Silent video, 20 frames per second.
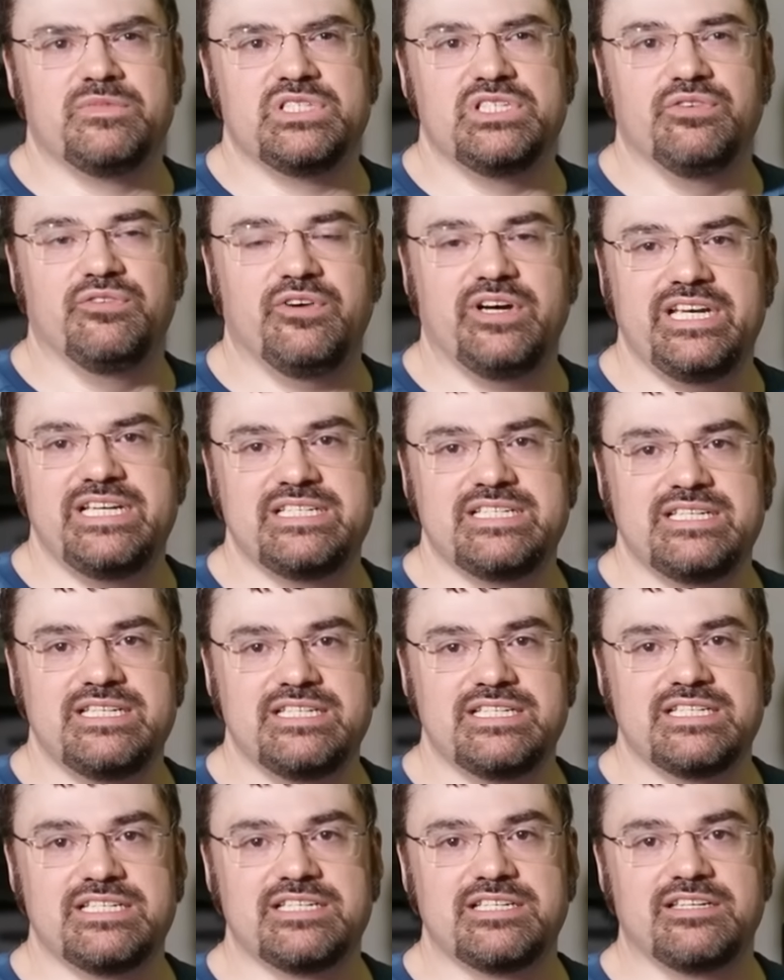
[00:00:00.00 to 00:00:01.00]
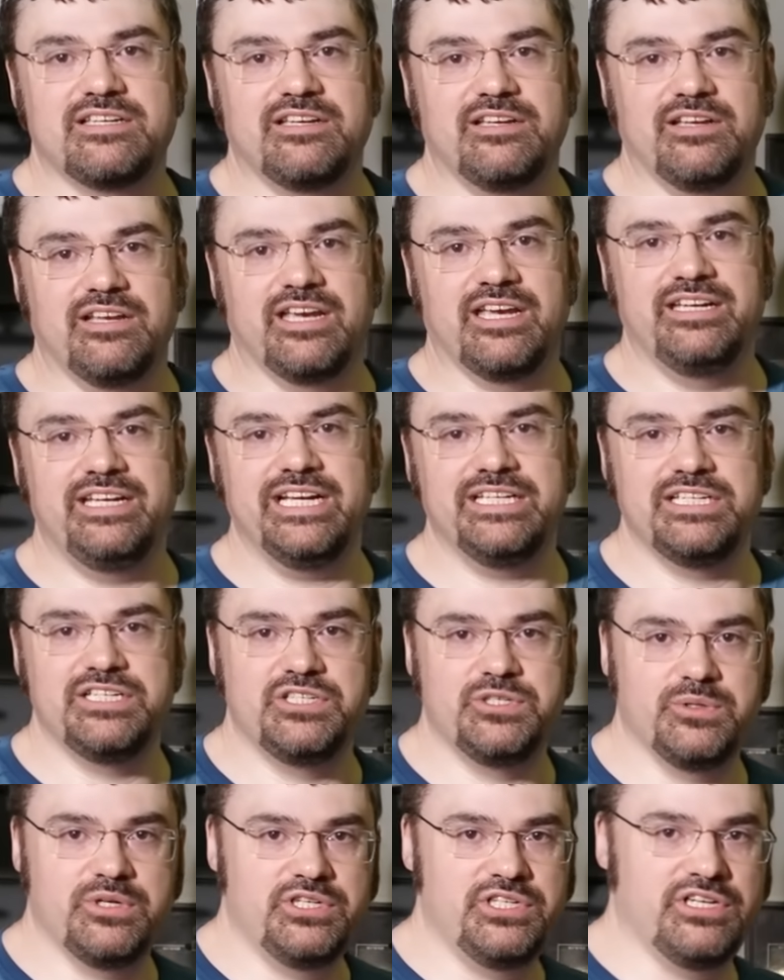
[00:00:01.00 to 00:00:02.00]
devices connected
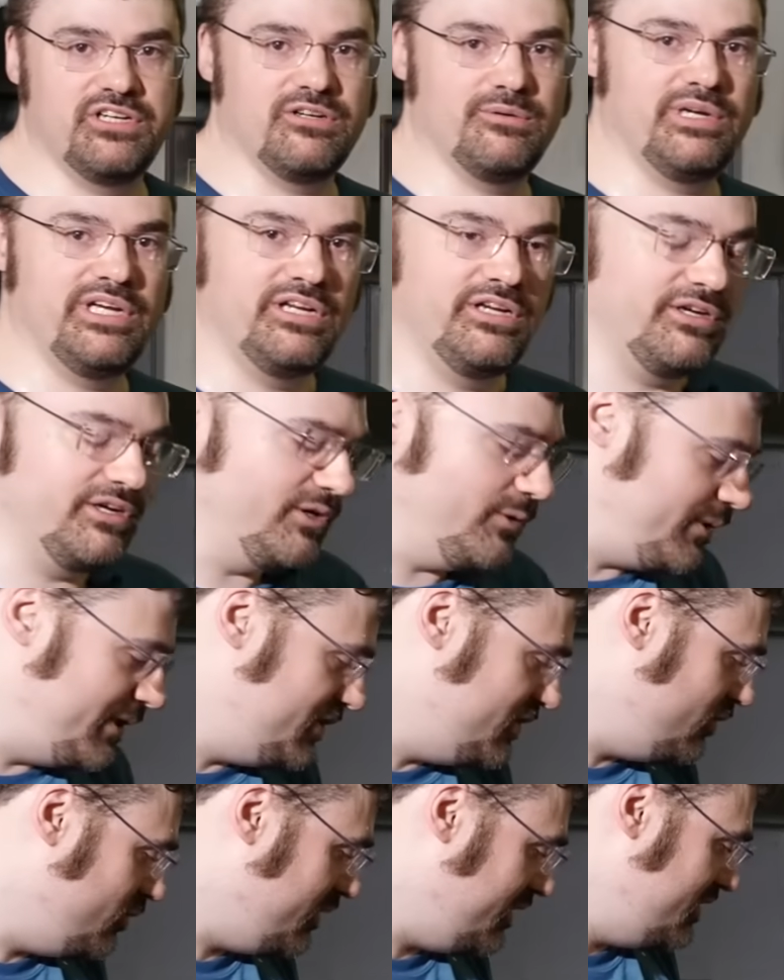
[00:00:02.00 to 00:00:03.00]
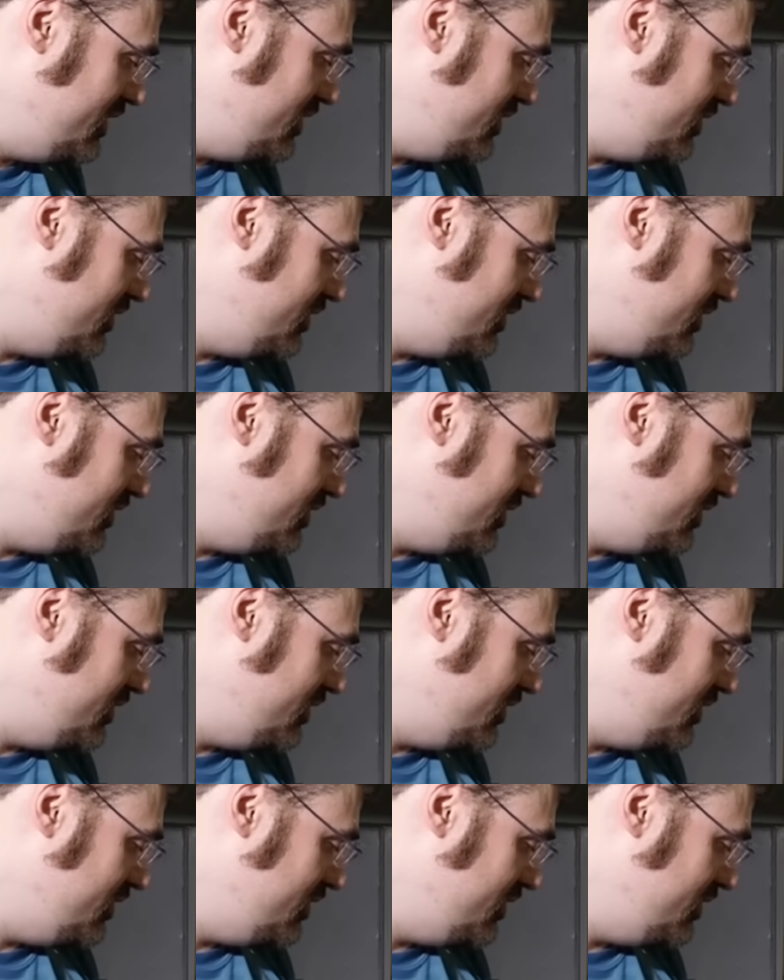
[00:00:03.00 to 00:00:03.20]
to a generator, you're going to want